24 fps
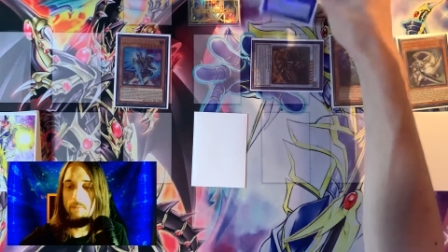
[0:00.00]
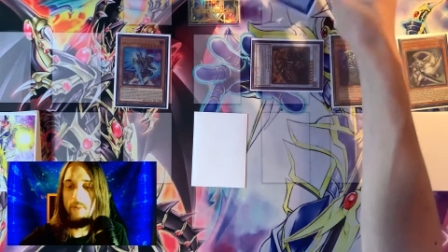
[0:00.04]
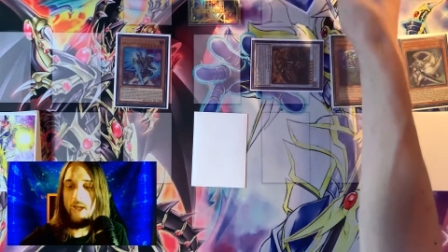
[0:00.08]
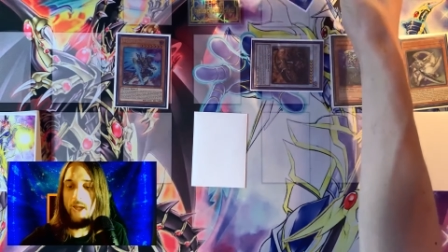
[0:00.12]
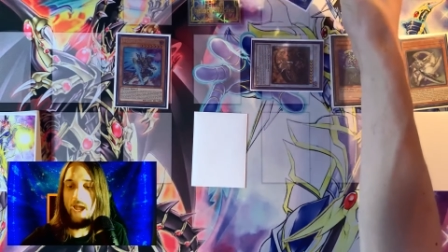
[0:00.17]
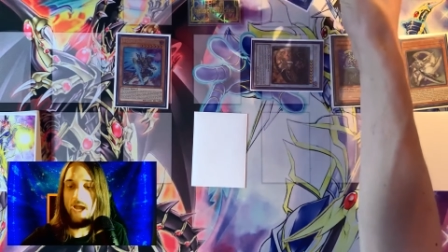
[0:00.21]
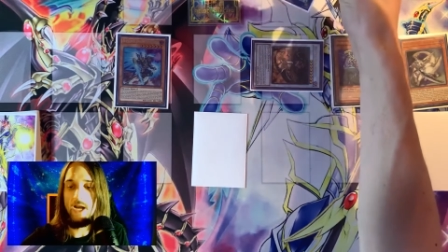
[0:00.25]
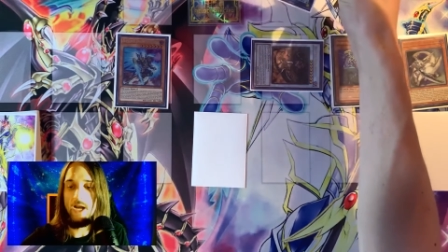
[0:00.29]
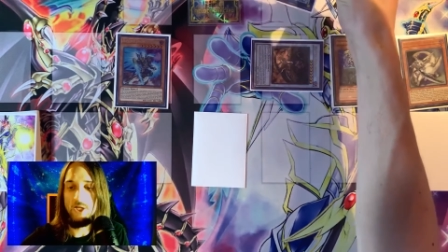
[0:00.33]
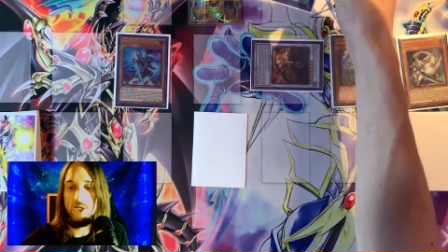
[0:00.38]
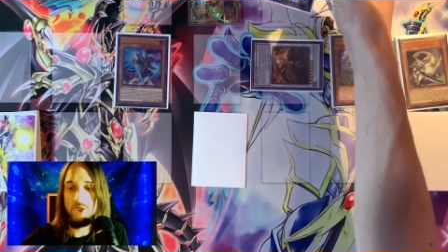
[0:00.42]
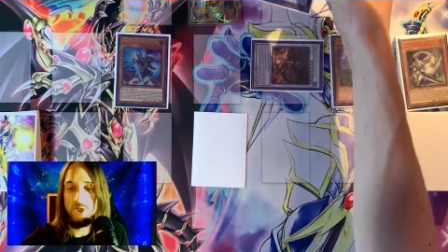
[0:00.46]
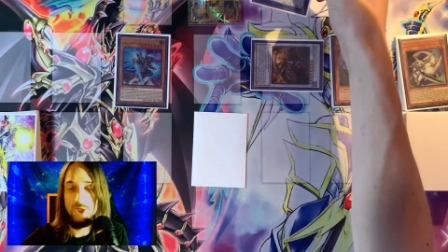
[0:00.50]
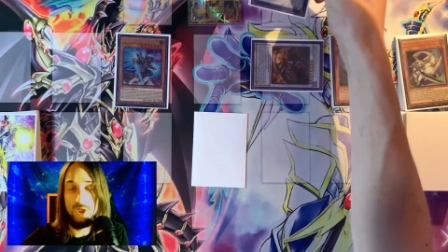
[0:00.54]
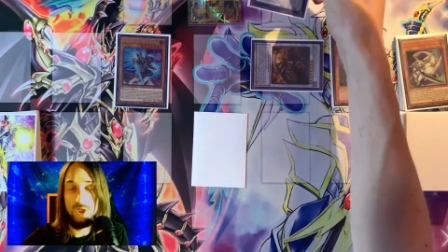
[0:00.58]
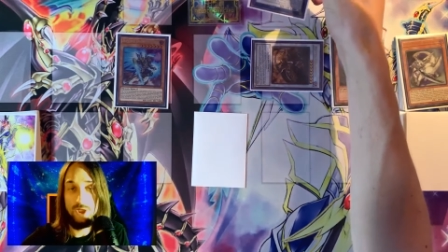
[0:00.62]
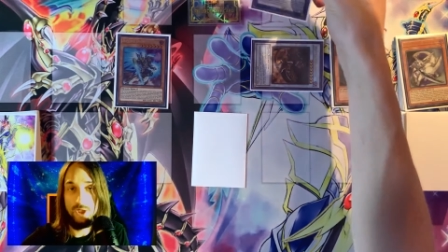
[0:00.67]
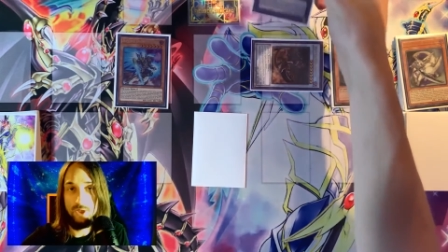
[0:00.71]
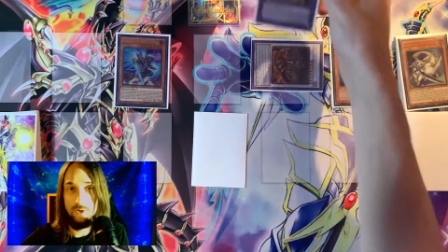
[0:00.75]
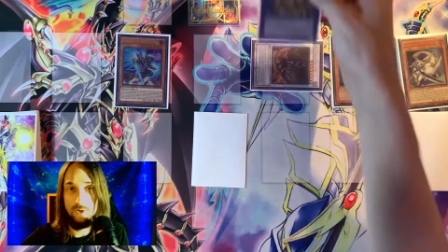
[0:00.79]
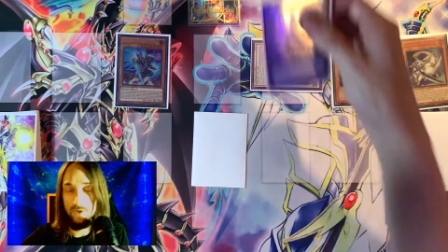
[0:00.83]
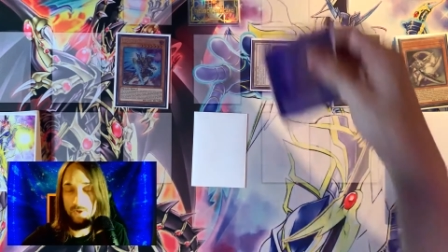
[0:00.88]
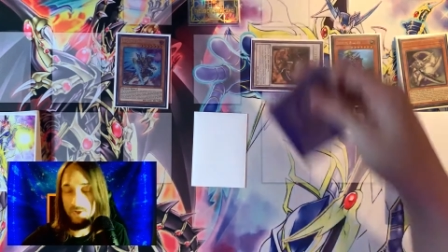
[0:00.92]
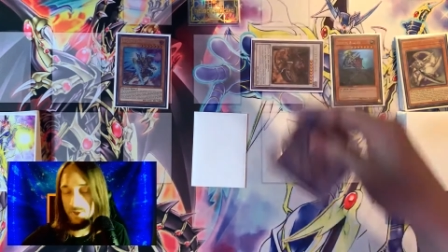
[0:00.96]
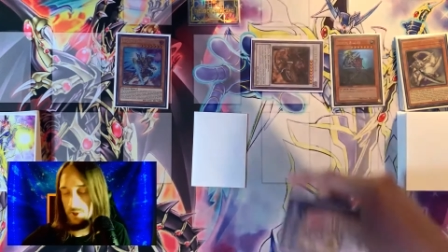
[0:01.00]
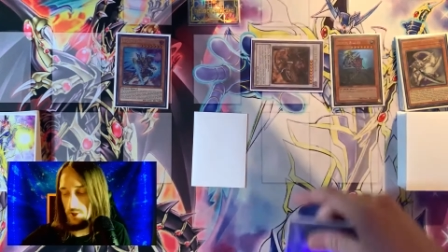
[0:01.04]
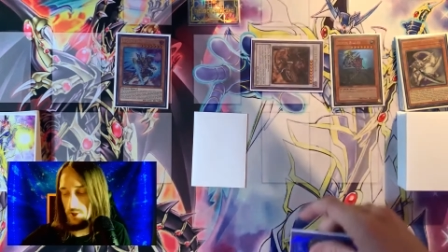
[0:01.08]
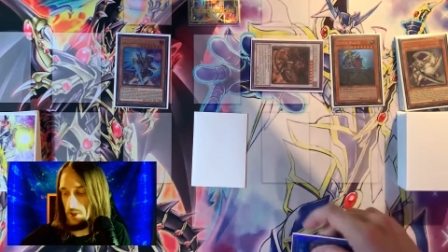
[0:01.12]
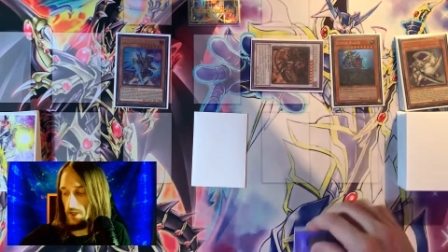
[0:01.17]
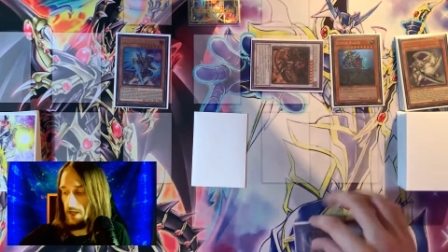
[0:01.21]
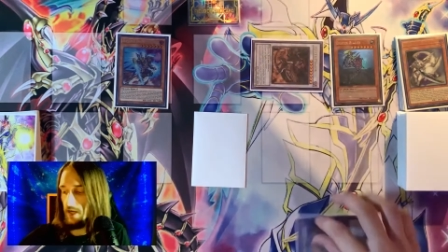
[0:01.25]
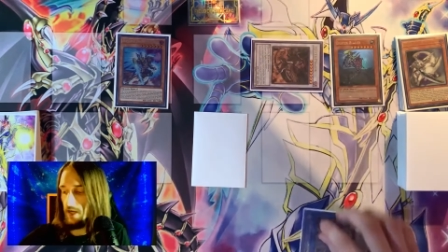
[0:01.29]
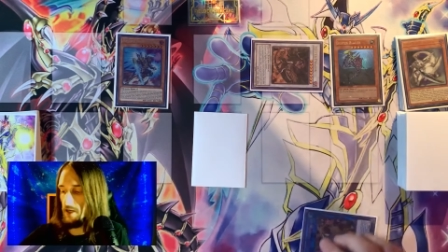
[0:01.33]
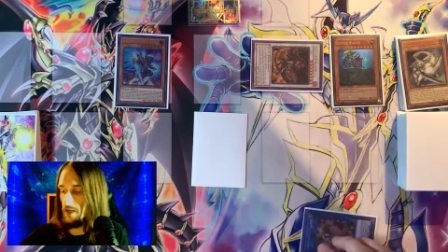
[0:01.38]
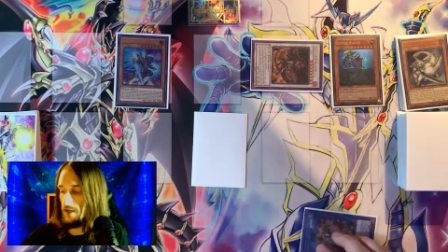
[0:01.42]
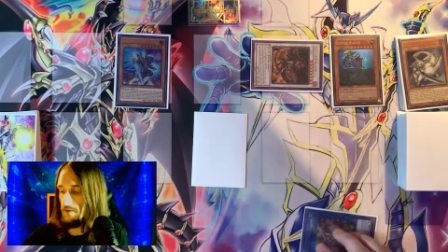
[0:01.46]
banish
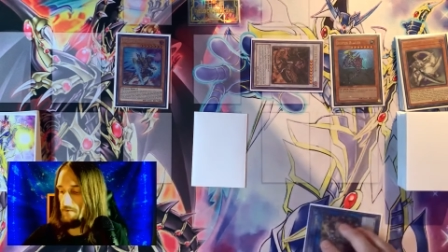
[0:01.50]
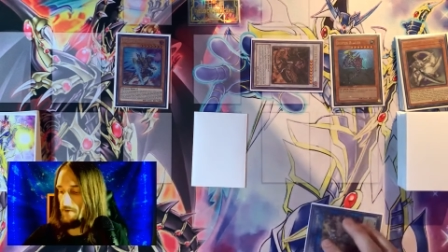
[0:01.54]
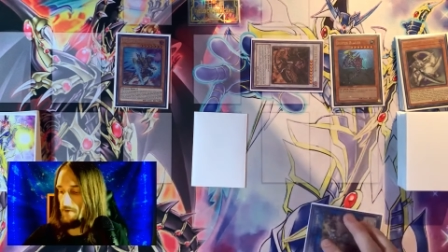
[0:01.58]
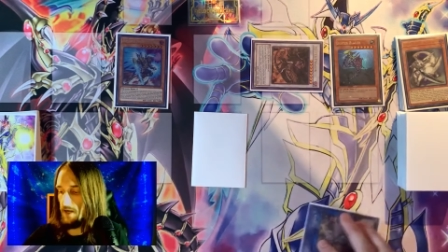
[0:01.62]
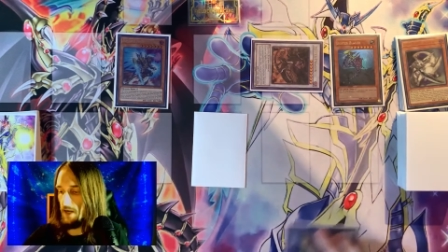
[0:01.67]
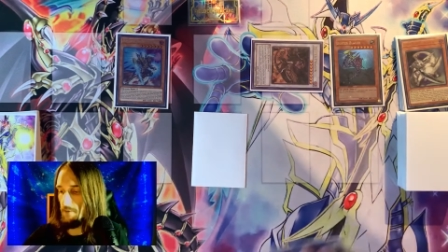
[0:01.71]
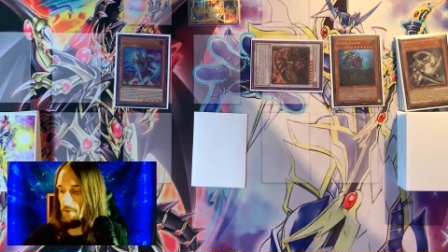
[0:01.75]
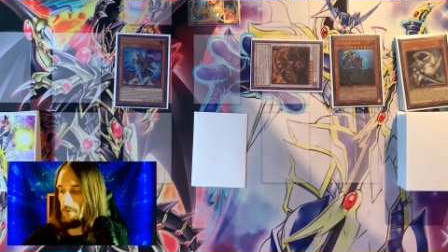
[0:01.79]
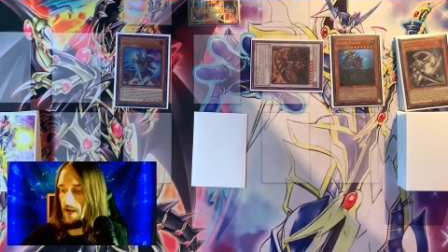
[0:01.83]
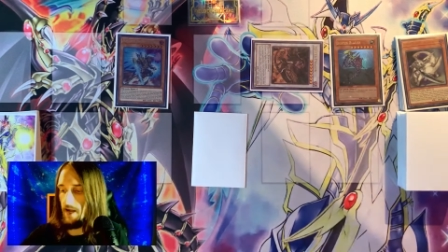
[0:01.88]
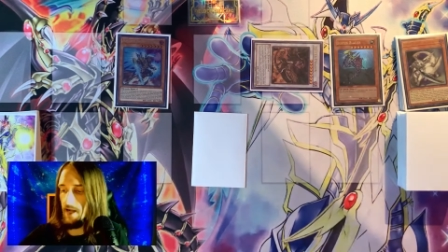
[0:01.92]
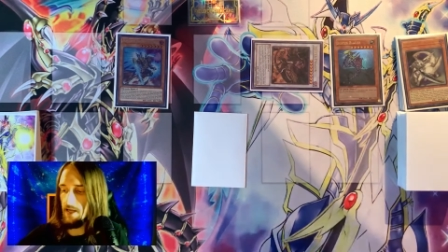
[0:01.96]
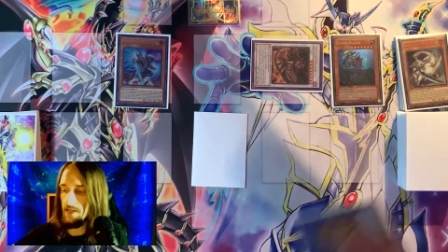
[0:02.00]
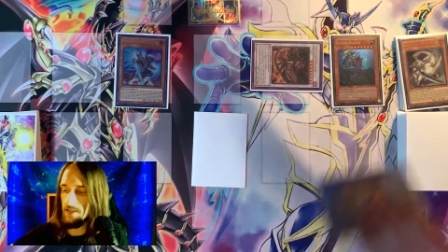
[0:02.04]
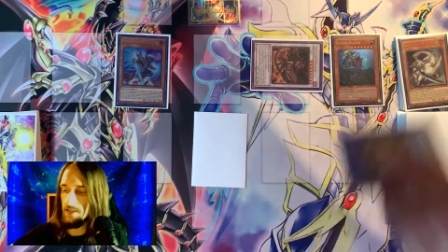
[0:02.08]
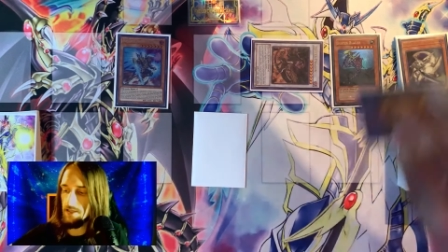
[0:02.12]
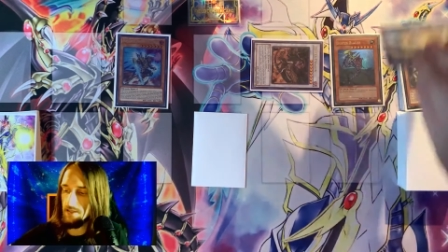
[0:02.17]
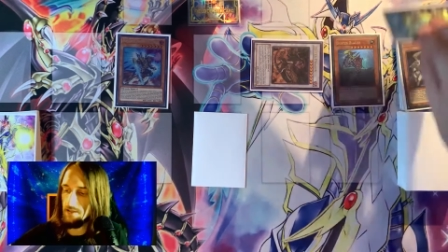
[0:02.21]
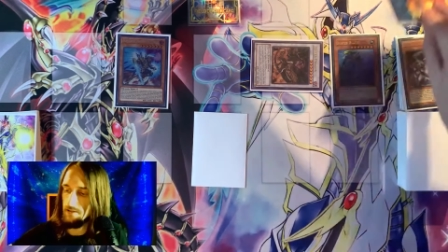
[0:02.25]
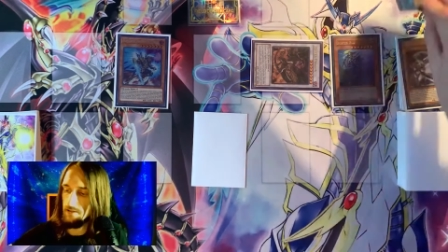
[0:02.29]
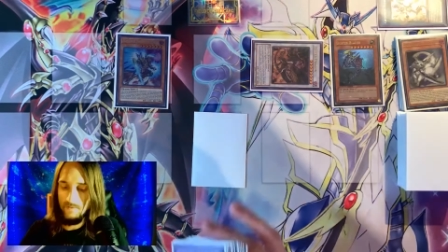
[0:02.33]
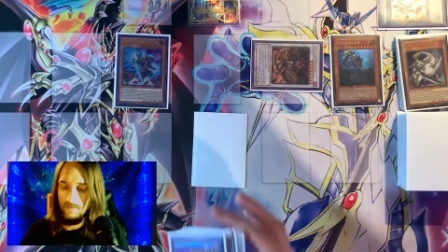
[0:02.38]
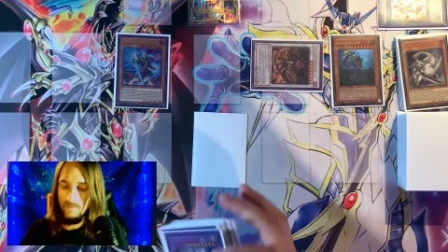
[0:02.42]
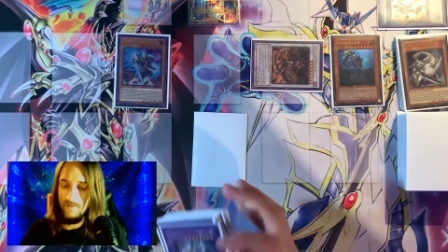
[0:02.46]
Crystron Halqifibrax.